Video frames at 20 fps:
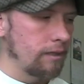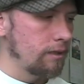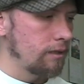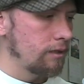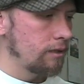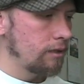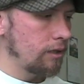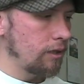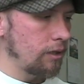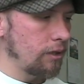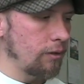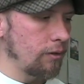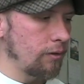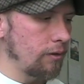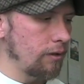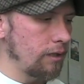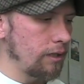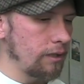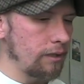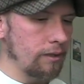
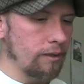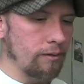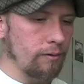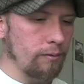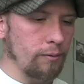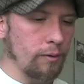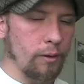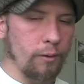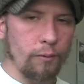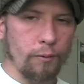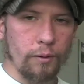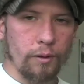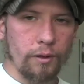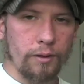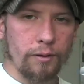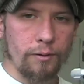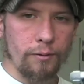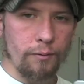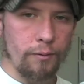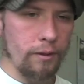so it won't
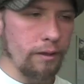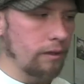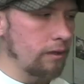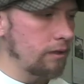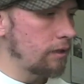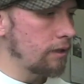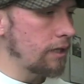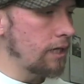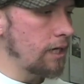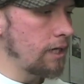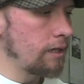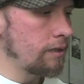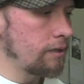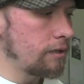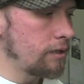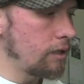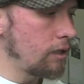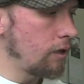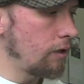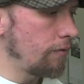work with the Canon
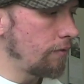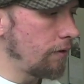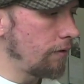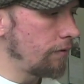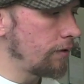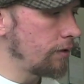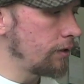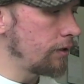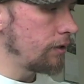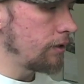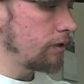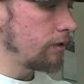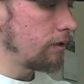ZR 500,